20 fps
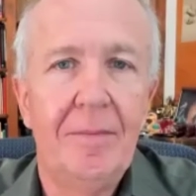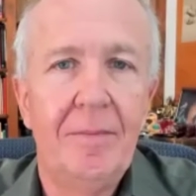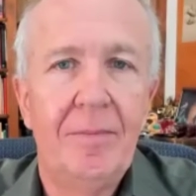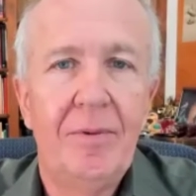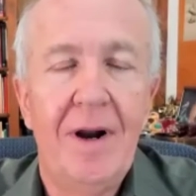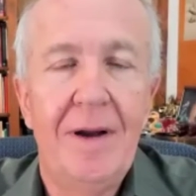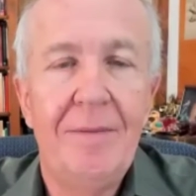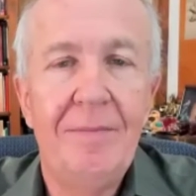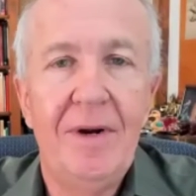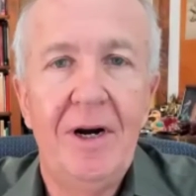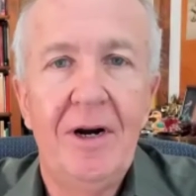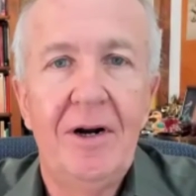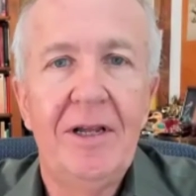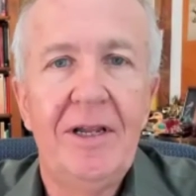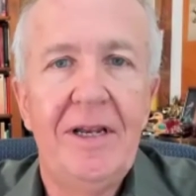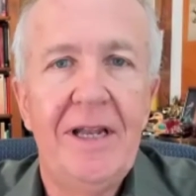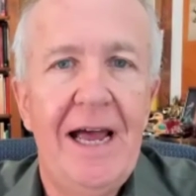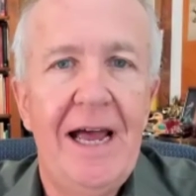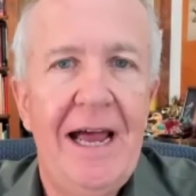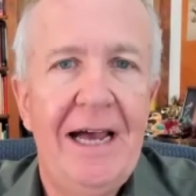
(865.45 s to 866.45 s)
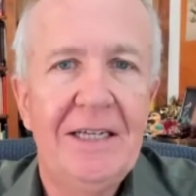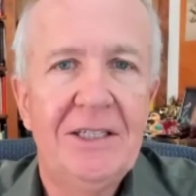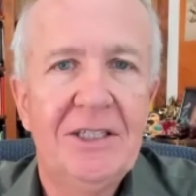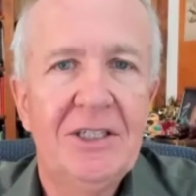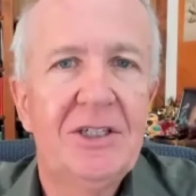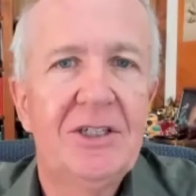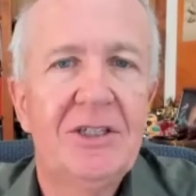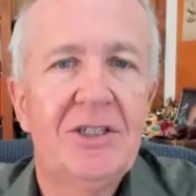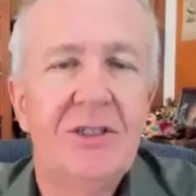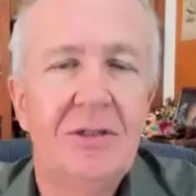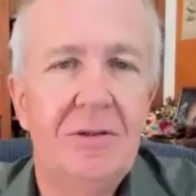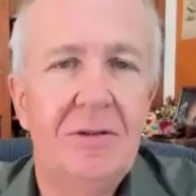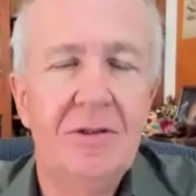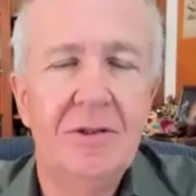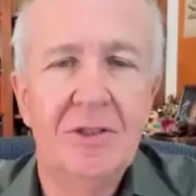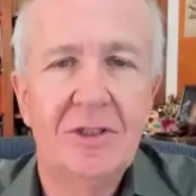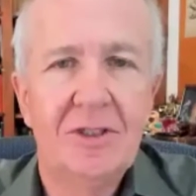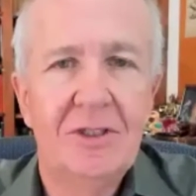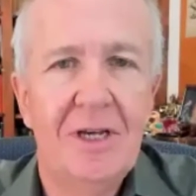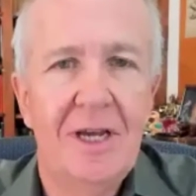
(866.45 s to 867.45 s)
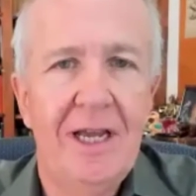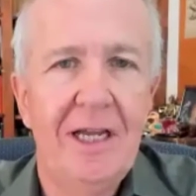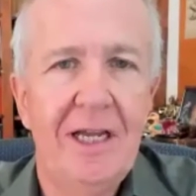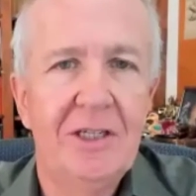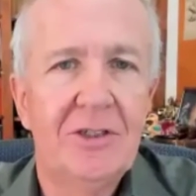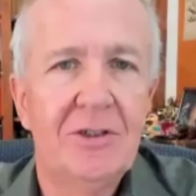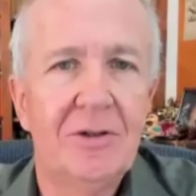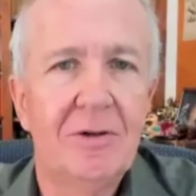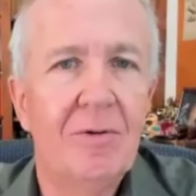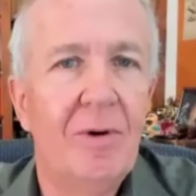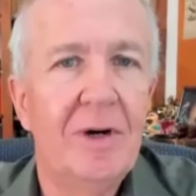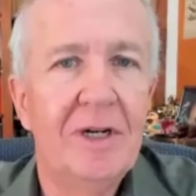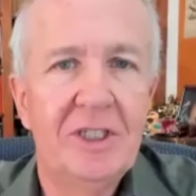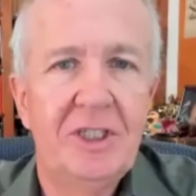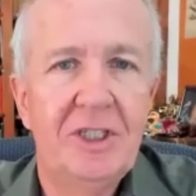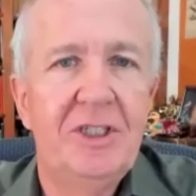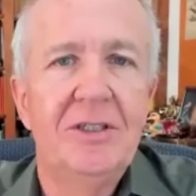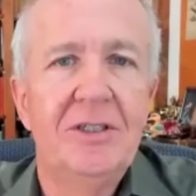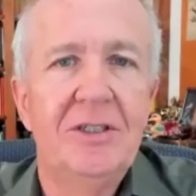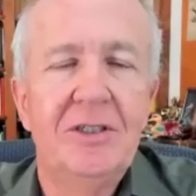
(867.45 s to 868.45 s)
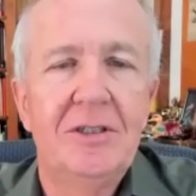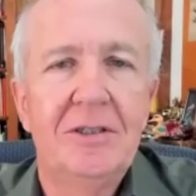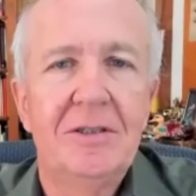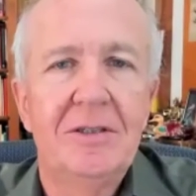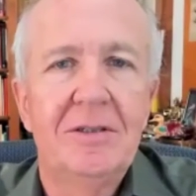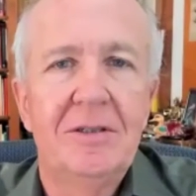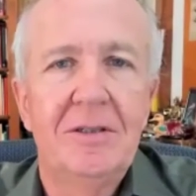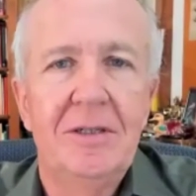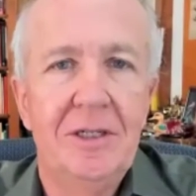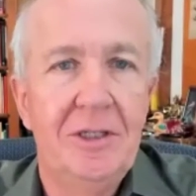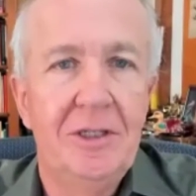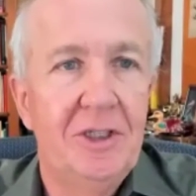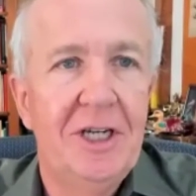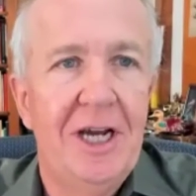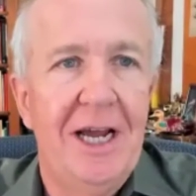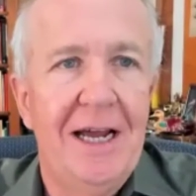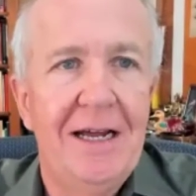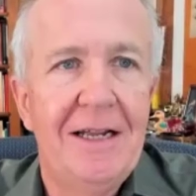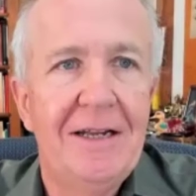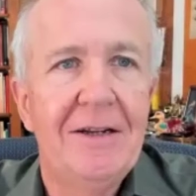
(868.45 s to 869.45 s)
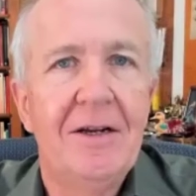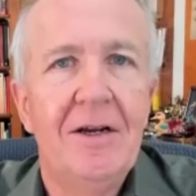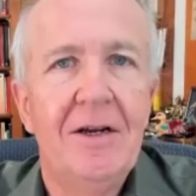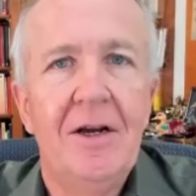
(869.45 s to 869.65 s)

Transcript: primarily to ask students to answer questions in chat.